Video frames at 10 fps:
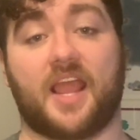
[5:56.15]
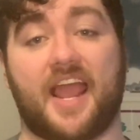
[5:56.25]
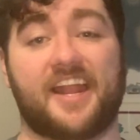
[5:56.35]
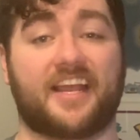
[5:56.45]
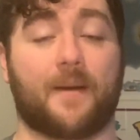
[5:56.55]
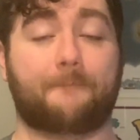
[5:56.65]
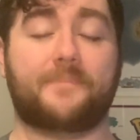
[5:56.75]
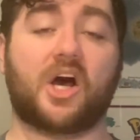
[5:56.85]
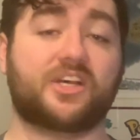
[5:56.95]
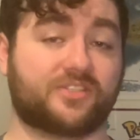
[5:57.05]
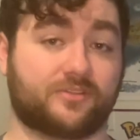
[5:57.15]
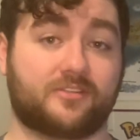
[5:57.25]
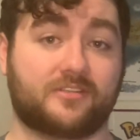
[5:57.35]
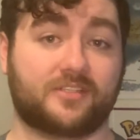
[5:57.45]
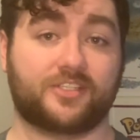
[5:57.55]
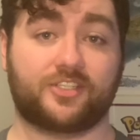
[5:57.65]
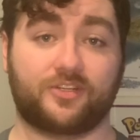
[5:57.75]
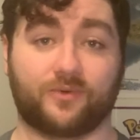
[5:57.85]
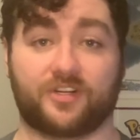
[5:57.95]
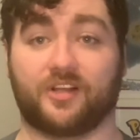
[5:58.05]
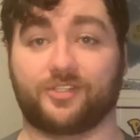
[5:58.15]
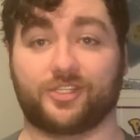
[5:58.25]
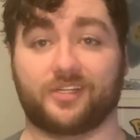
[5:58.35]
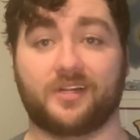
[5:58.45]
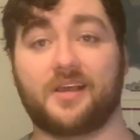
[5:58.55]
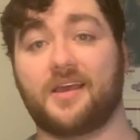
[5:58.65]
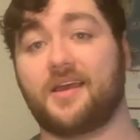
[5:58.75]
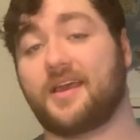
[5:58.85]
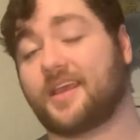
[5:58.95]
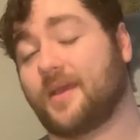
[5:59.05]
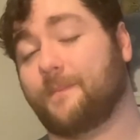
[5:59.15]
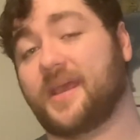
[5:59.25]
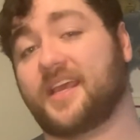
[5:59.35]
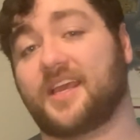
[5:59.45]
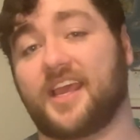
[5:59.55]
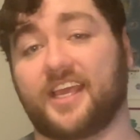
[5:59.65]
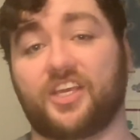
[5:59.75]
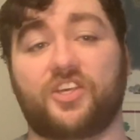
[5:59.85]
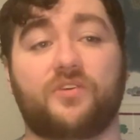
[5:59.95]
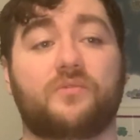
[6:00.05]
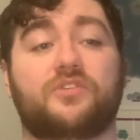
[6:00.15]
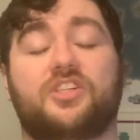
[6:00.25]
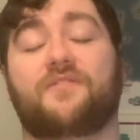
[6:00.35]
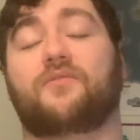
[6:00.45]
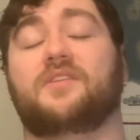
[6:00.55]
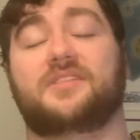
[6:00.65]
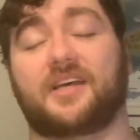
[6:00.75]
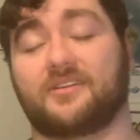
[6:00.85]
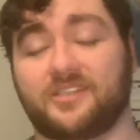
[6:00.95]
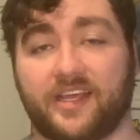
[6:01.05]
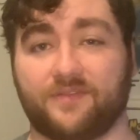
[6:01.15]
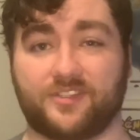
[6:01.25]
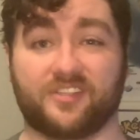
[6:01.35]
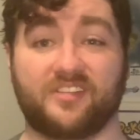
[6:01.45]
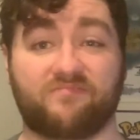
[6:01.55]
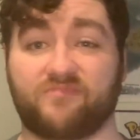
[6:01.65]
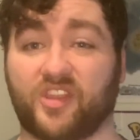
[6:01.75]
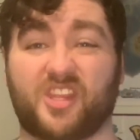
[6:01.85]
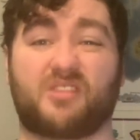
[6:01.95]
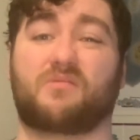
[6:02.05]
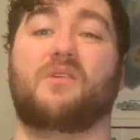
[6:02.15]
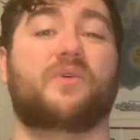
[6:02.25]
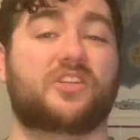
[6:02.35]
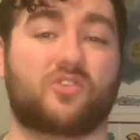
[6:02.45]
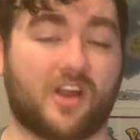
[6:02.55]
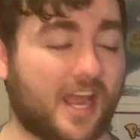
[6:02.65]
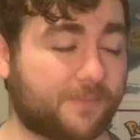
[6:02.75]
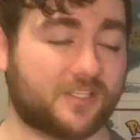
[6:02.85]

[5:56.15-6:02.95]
Adding a puzzle to a dungeon can make a huge difference outside of just throwing traps